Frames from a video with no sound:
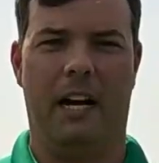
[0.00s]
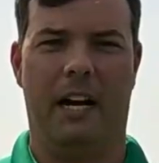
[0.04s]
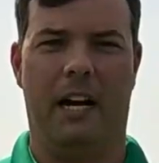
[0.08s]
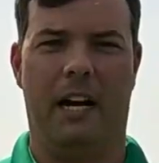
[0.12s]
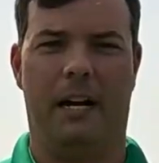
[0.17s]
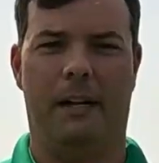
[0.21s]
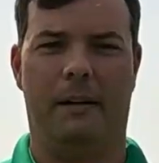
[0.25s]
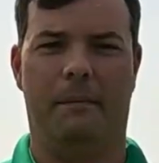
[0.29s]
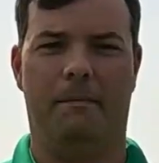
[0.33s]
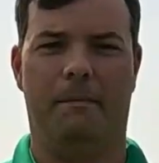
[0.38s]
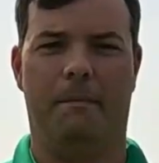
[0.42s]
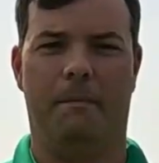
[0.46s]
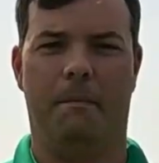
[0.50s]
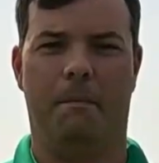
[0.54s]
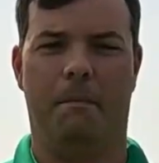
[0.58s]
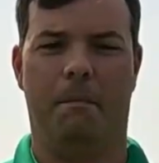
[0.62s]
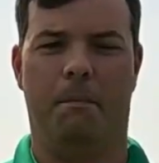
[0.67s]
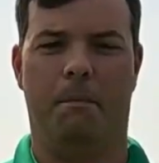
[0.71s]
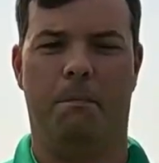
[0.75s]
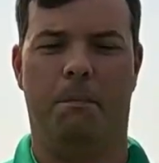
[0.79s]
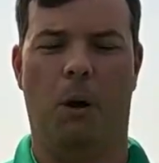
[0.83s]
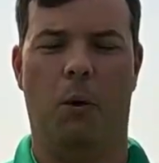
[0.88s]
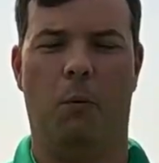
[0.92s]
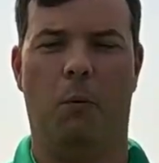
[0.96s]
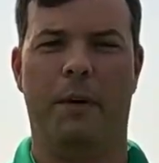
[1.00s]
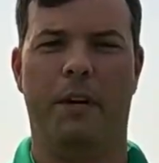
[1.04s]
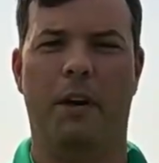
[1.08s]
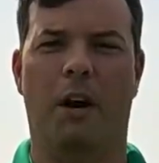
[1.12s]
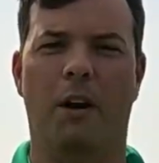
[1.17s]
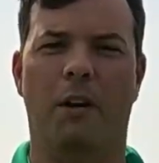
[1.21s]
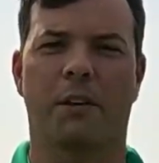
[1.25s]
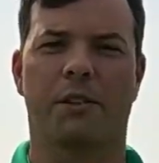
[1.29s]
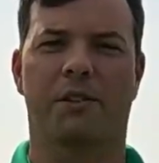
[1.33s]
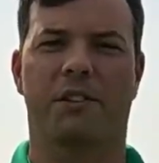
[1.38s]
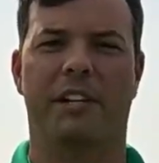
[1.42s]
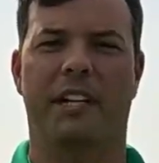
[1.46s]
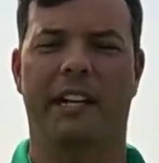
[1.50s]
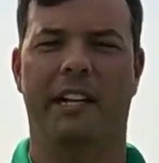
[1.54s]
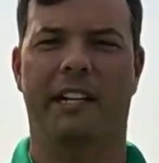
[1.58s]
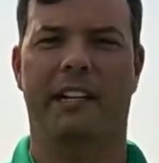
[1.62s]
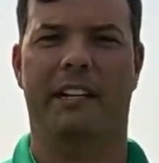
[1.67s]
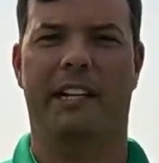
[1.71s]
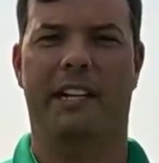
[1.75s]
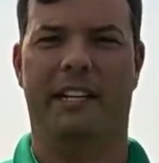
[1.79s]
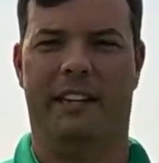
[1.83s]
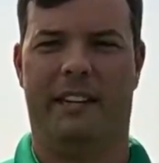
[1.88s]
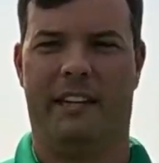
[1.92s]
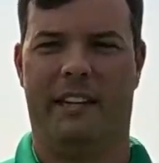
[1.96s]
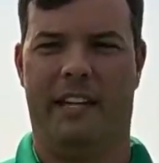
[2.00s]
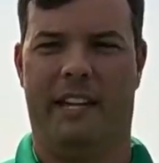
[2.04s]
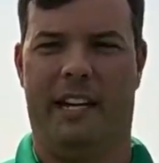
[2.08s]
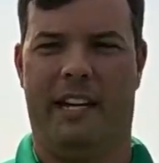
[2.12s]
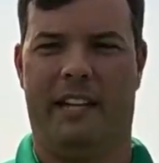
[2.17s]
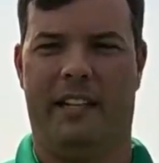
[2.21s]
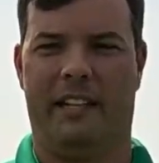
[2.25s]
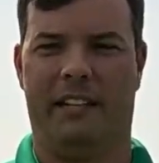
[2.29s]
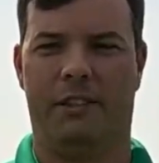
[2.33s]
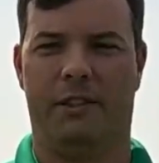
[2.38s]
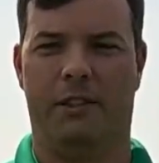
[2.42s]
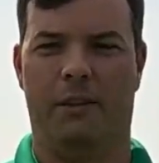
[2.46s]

Um, but we are seeing neat things.